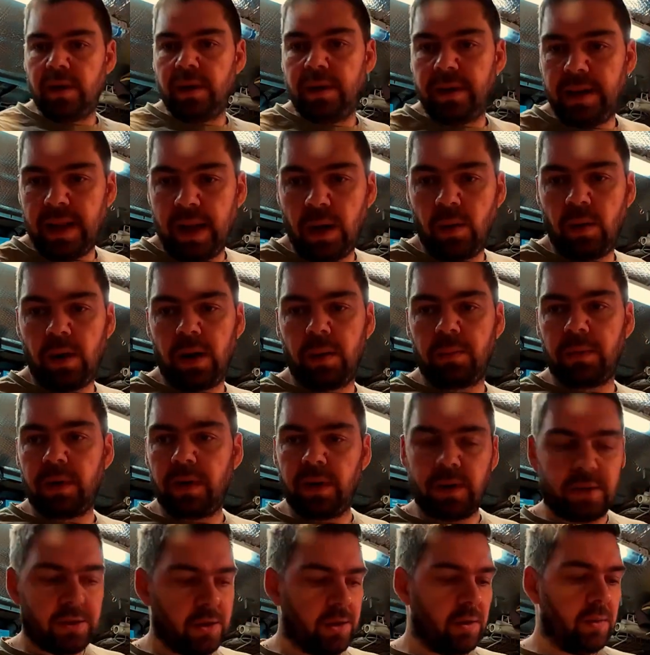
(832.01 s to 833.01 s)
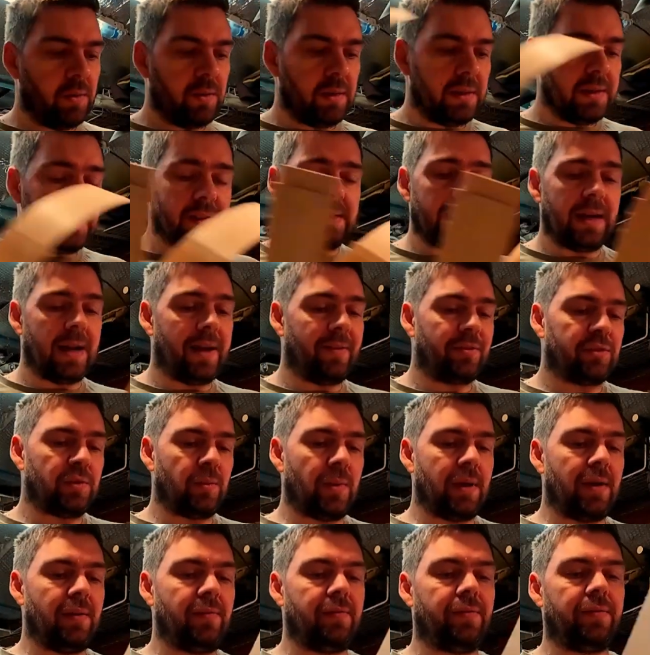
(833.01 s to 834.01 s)
Now what I'm going to do, it's going to
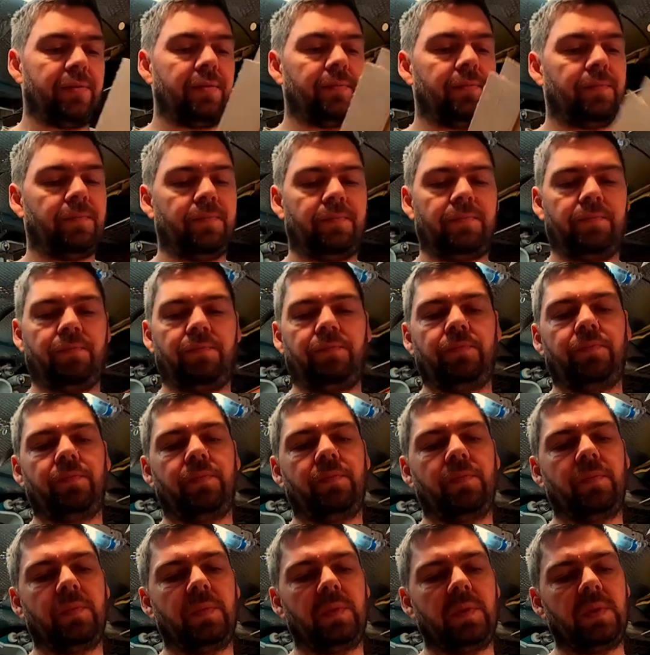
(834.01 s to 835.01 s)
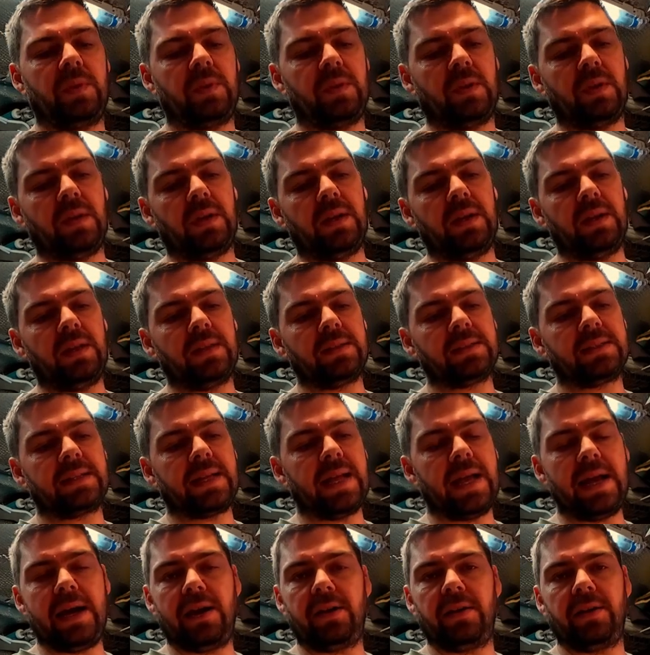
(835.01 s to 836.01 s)
have a little
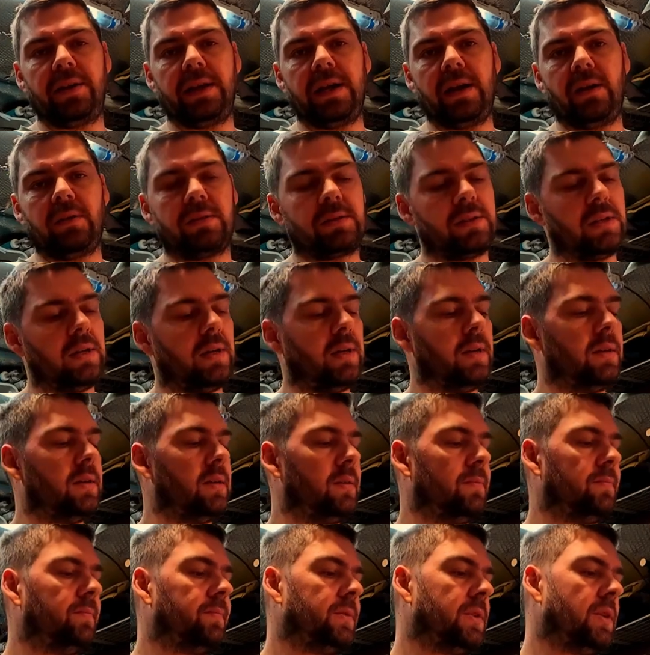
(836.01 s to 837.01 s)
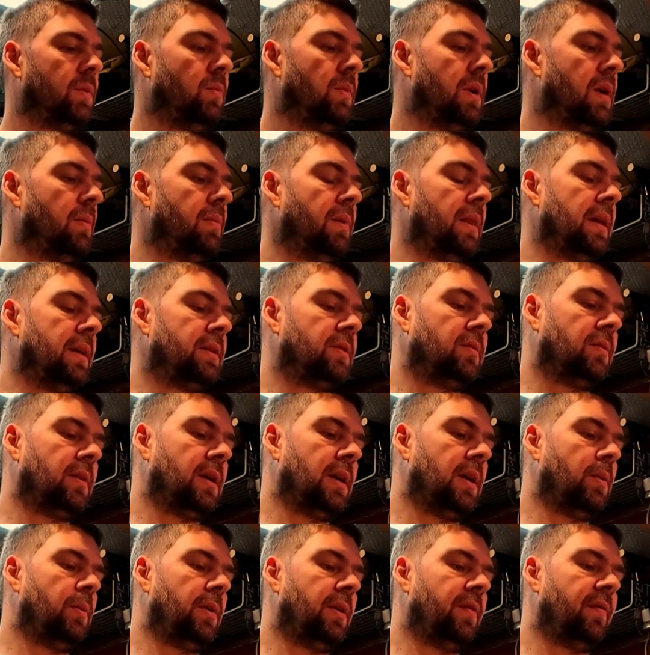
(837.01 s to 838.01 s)
scar on the outside somewhere, but that's
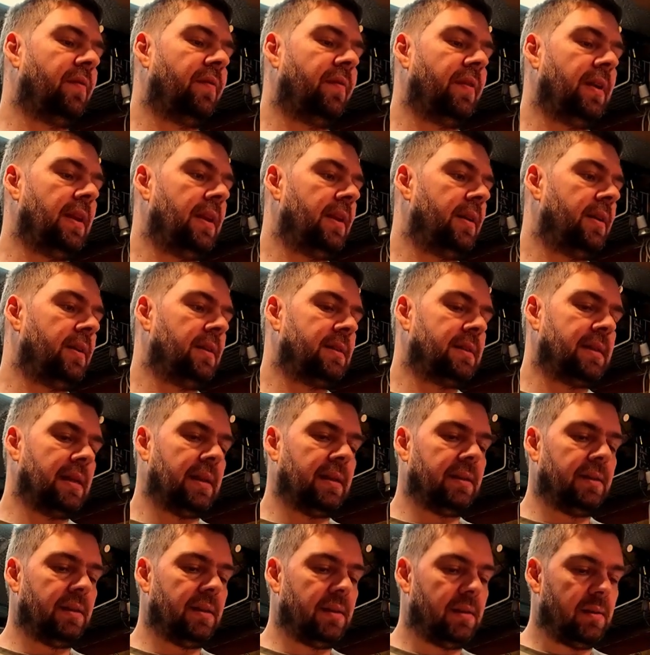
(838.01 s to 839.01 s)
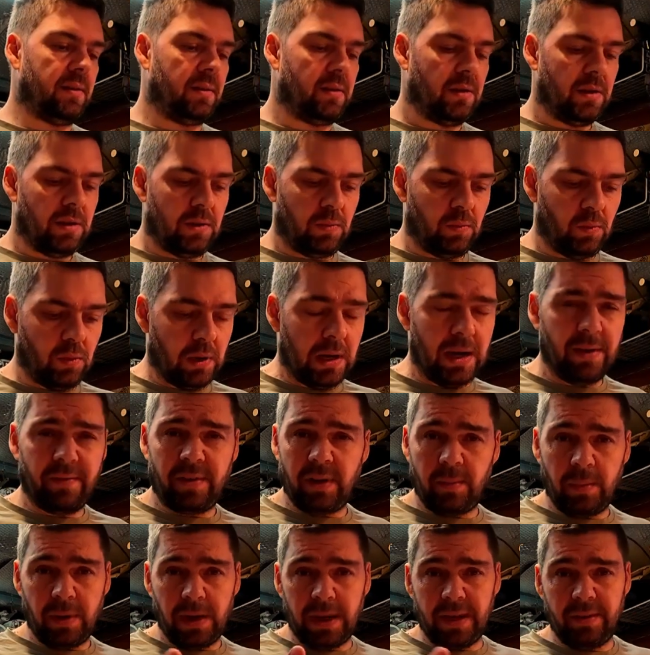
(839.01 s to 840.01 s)
okay. We can fill it and sand it and whatever.
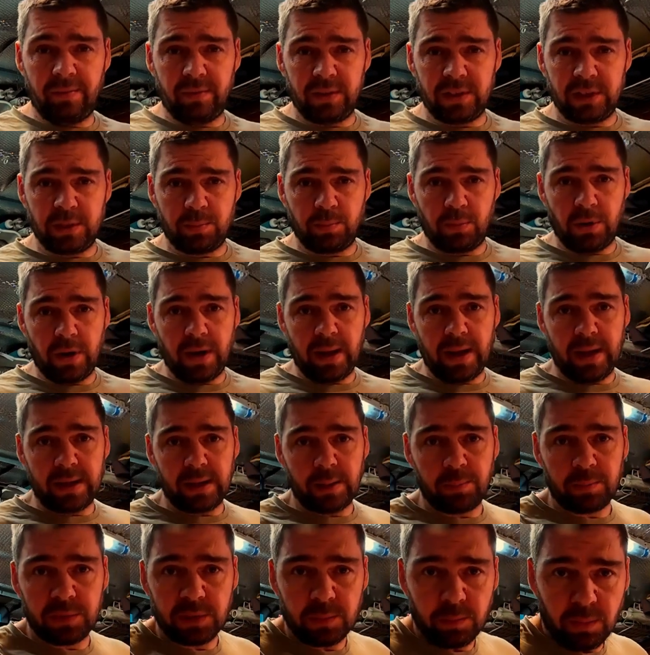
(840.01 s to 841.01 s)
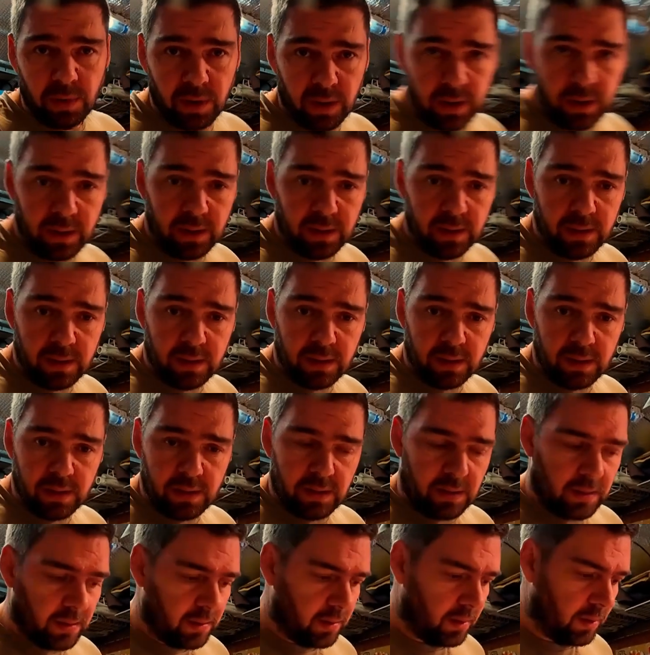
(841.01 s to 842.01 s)
I might even end up spraying
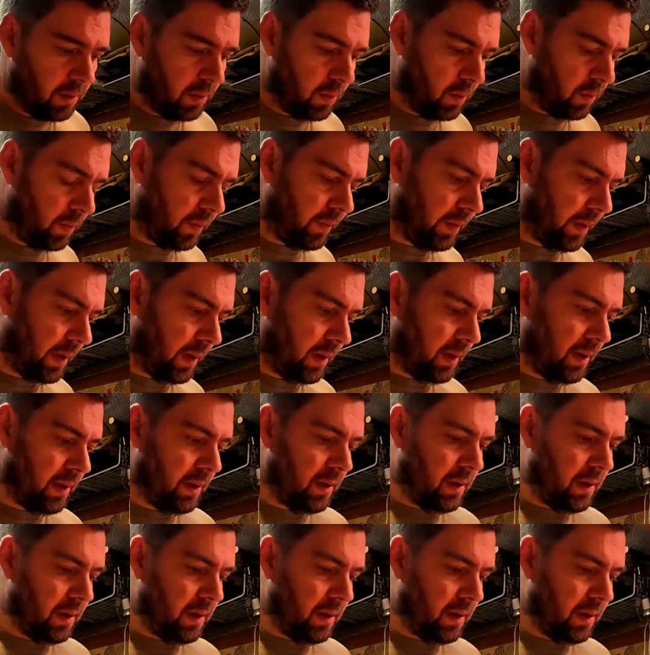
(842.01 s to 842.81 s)
the whole thing.